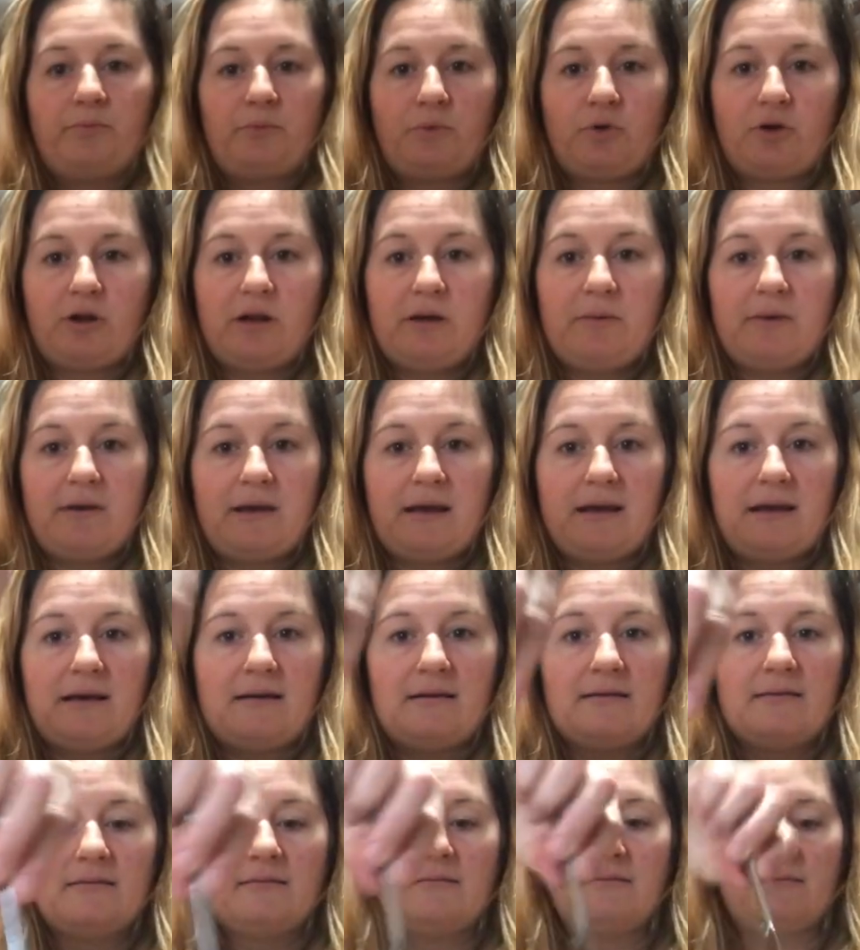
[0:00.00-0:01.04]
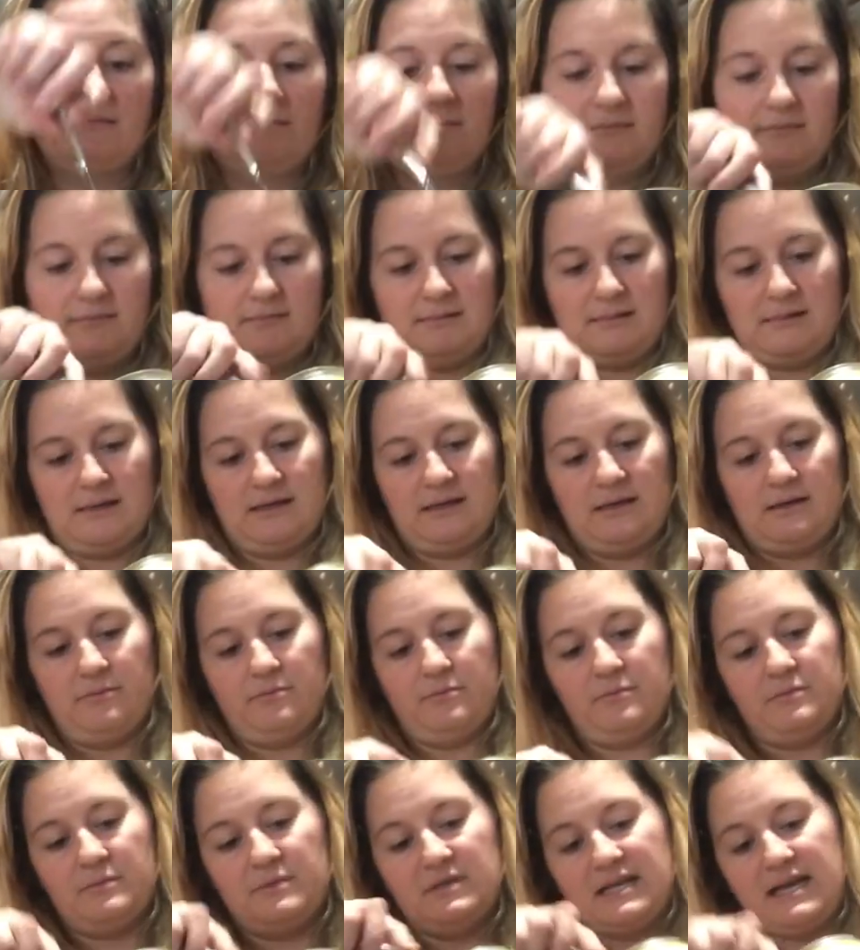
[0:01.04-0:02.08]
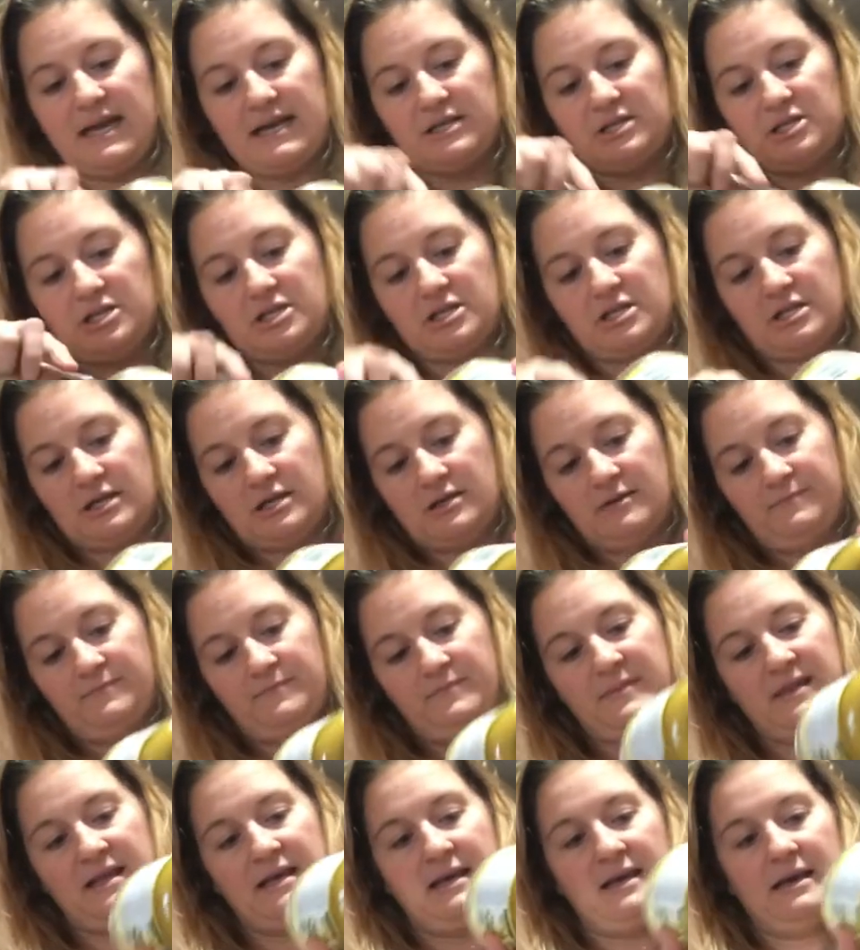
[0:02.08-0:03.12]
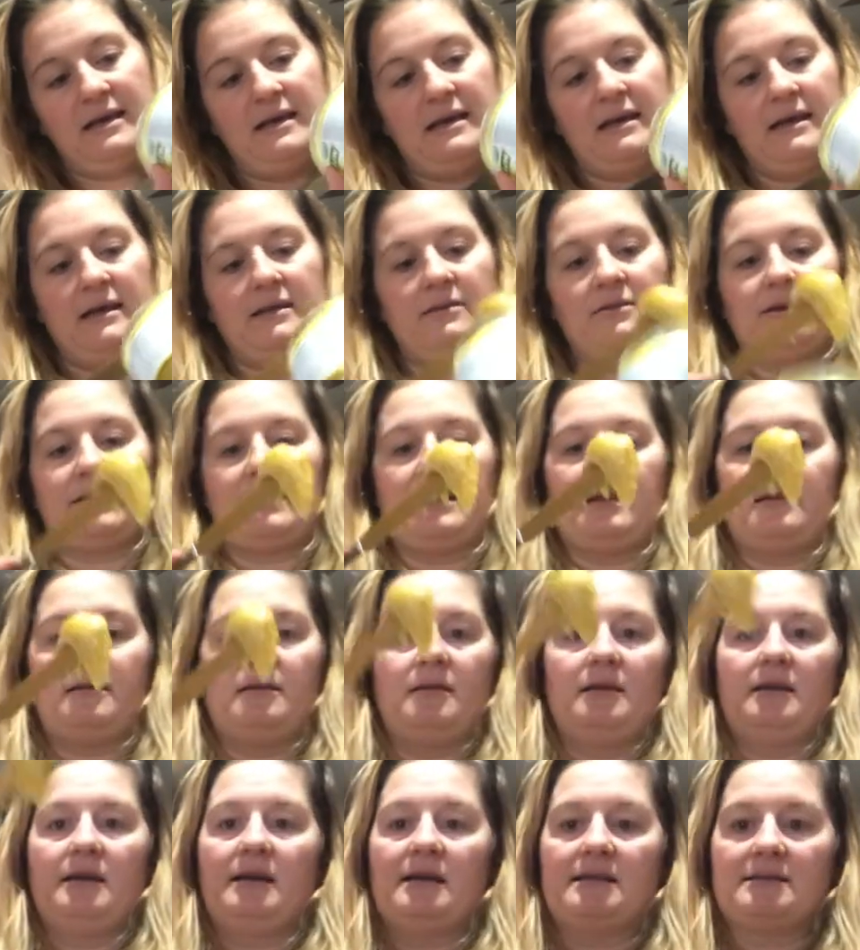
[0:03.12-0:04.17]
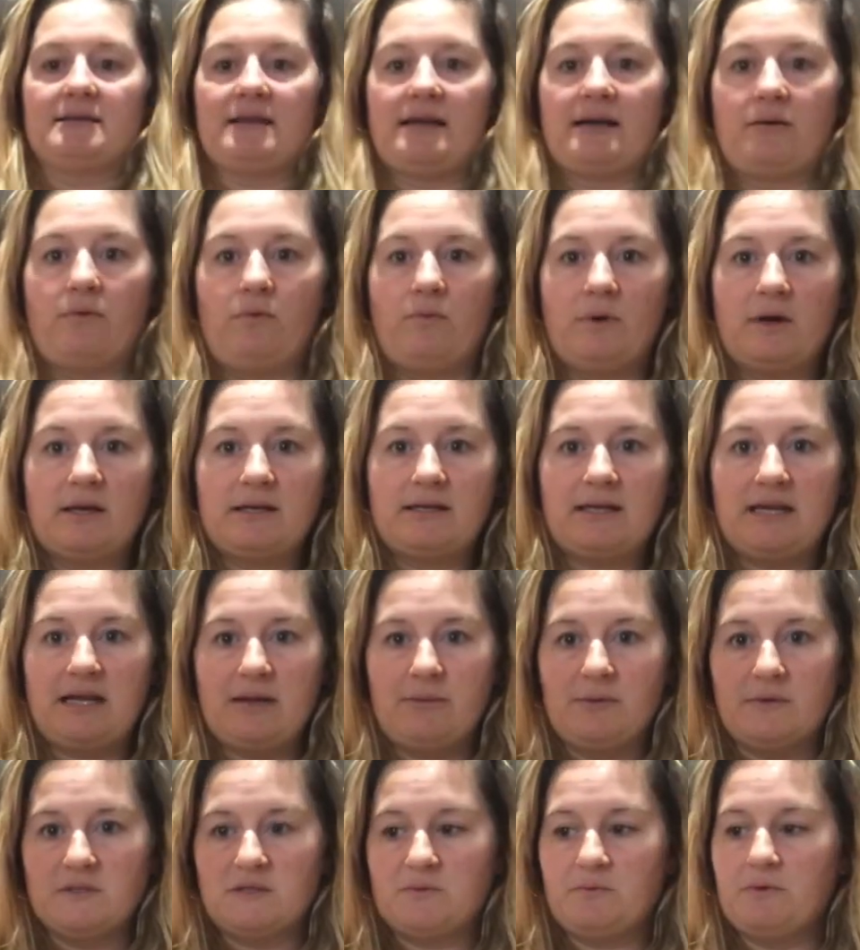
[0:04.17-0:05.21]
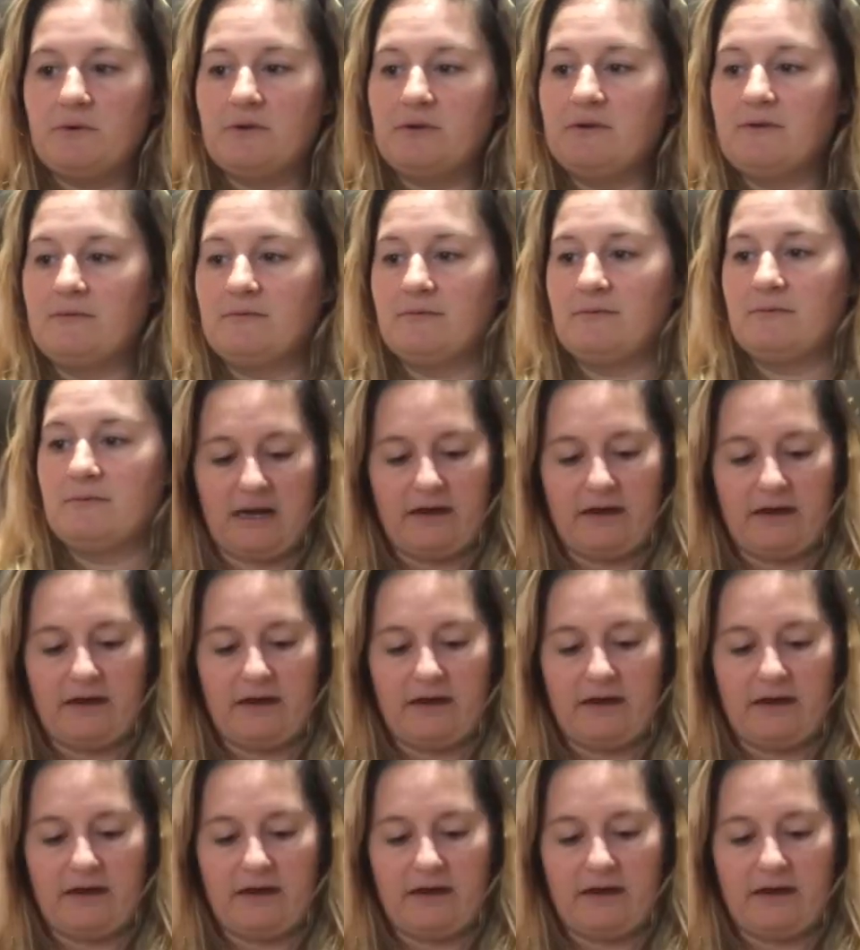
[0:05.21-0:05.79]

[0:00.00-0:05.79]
Creamy texture, and look it, it's like 1 tablespoon.